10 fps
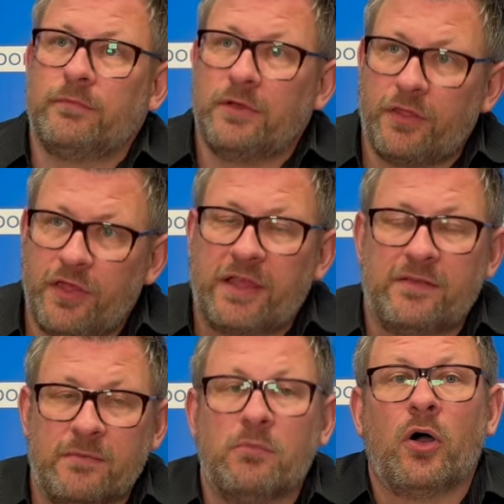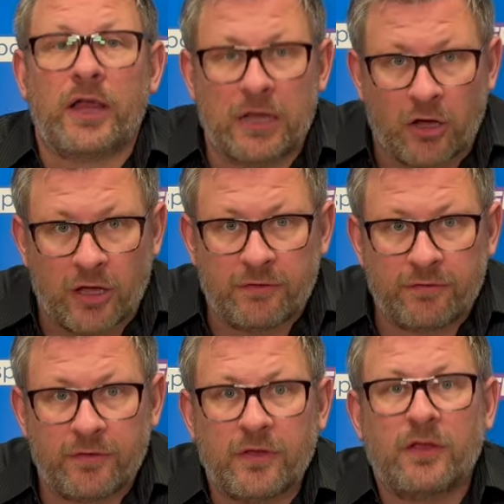things in my
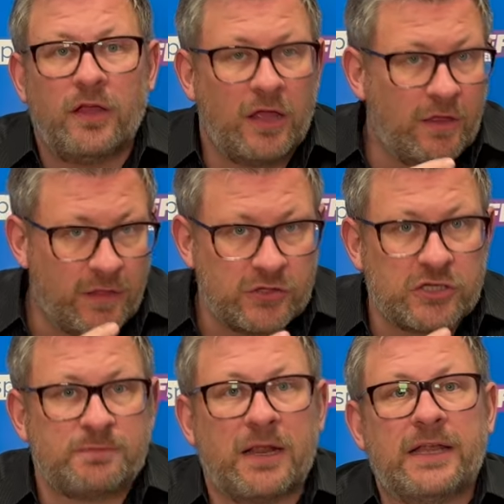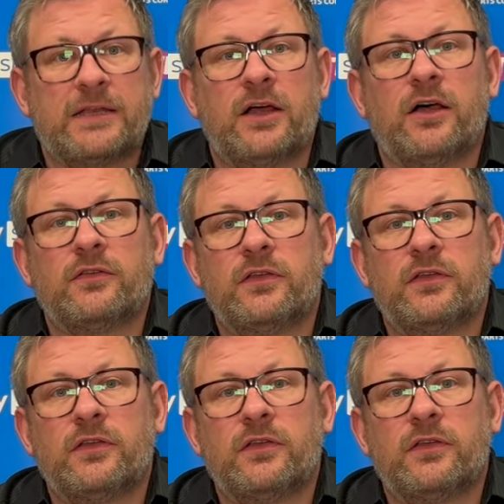life than just playing darts.